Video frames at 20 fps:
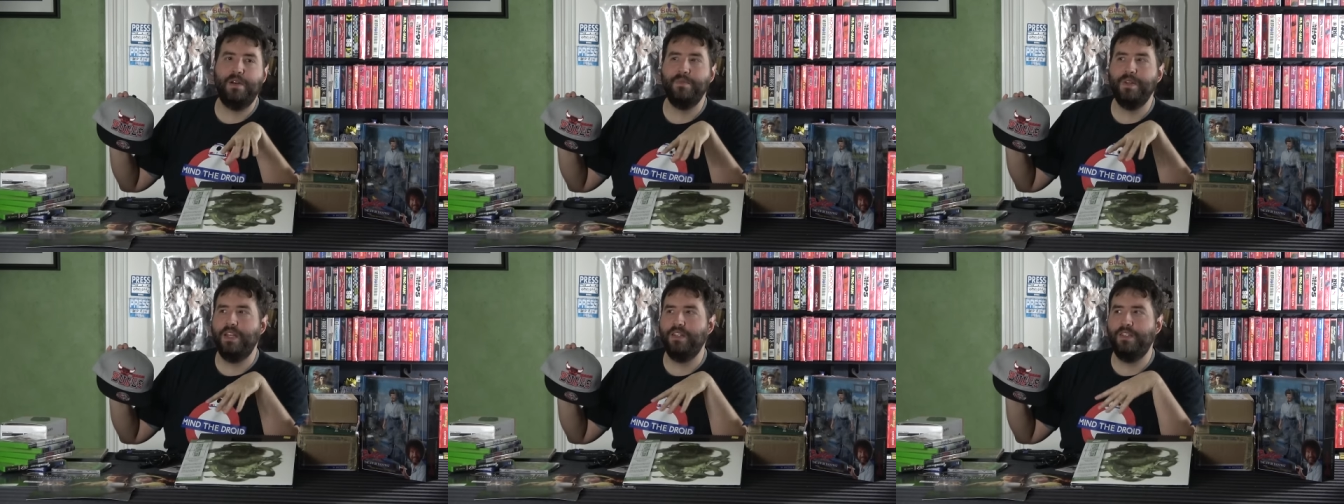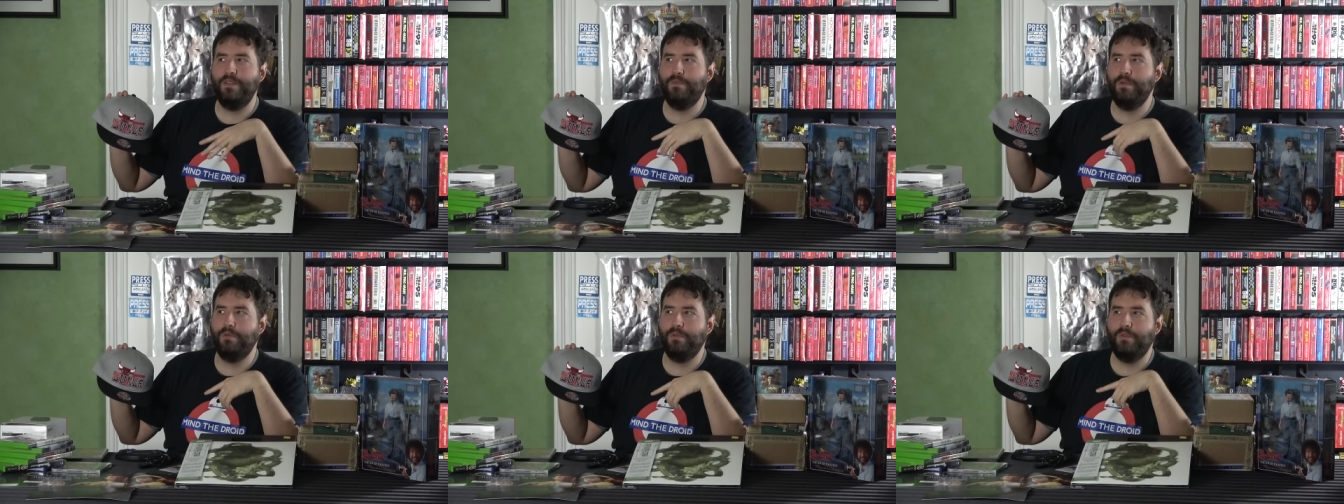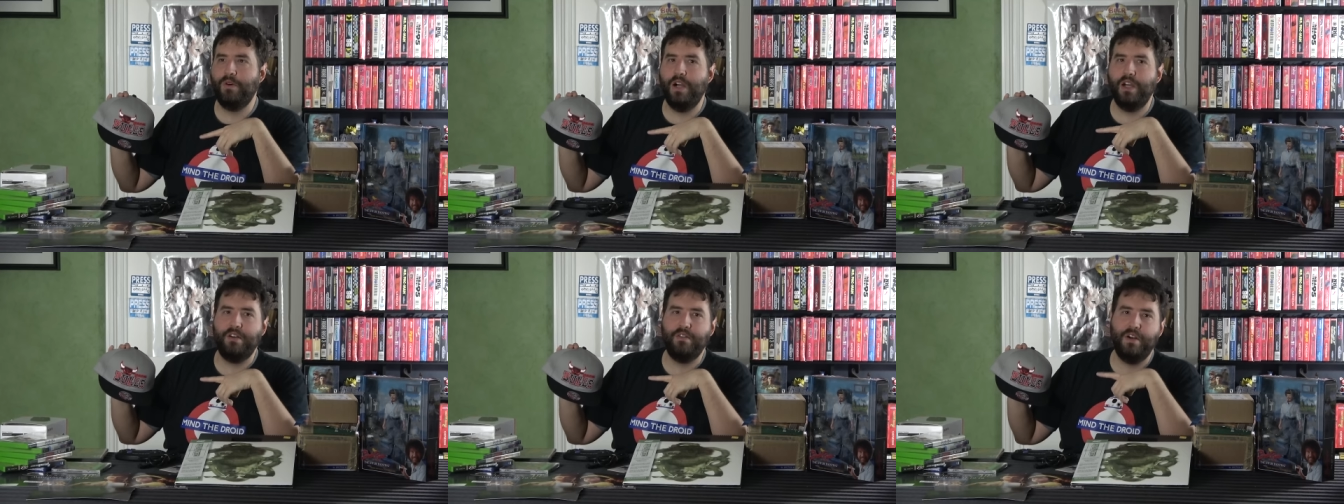I mean, I see people
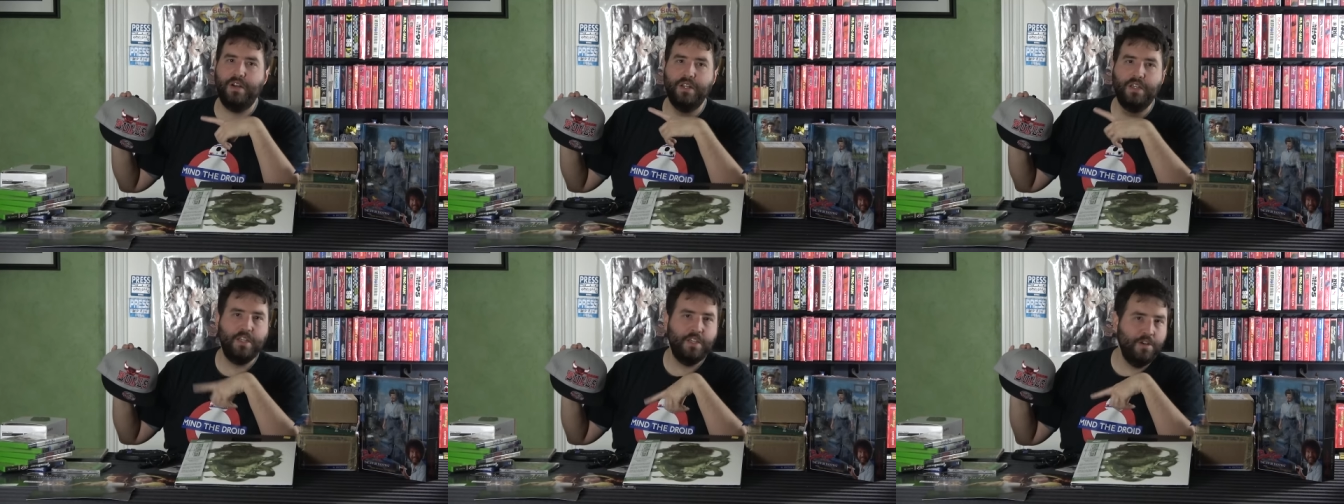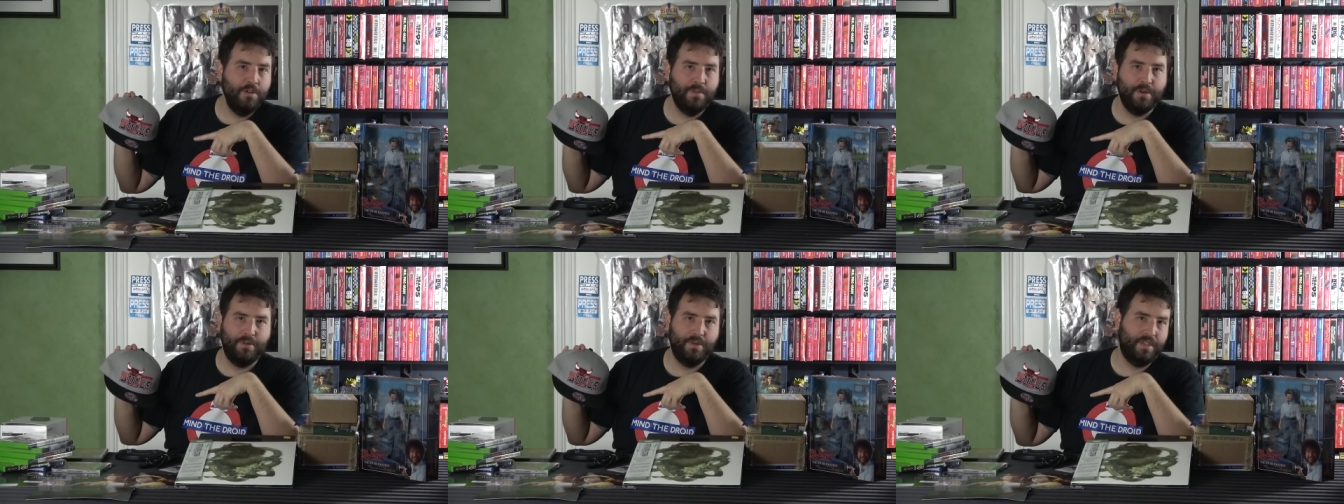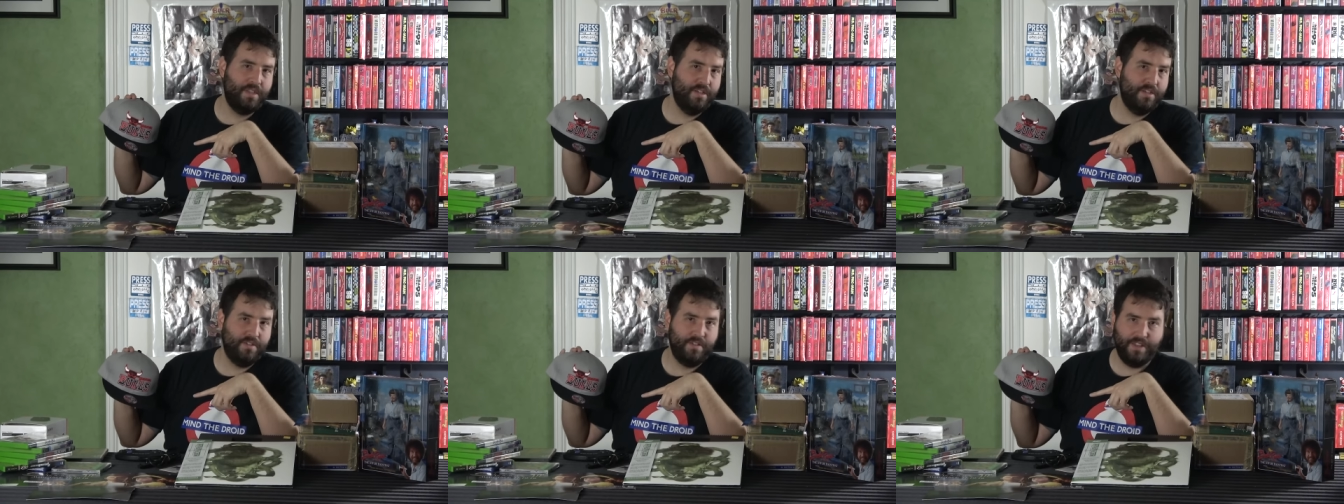walking around in Cuba
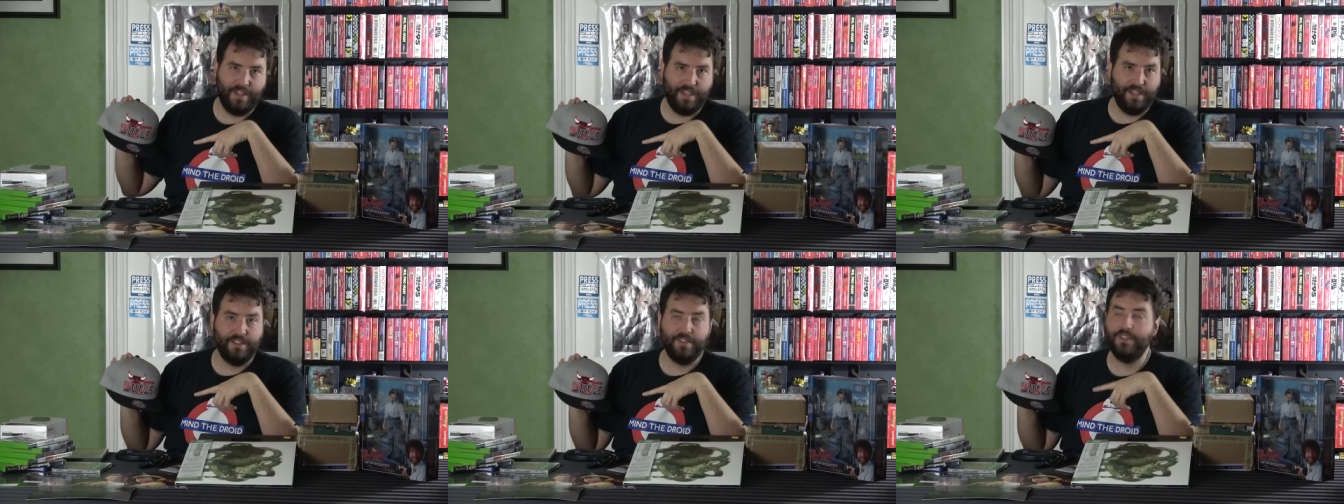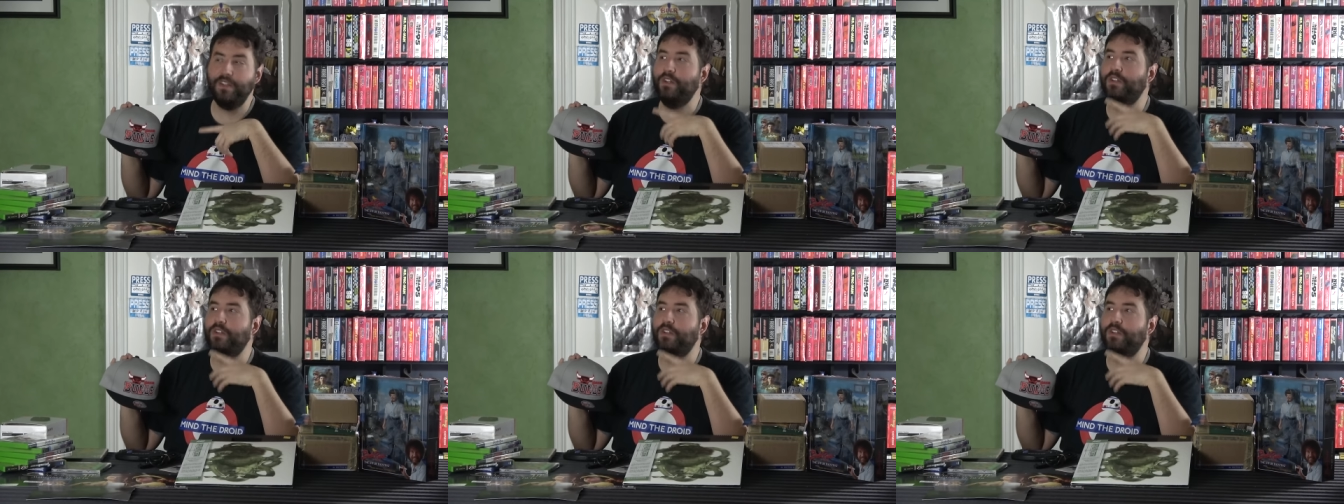with these things.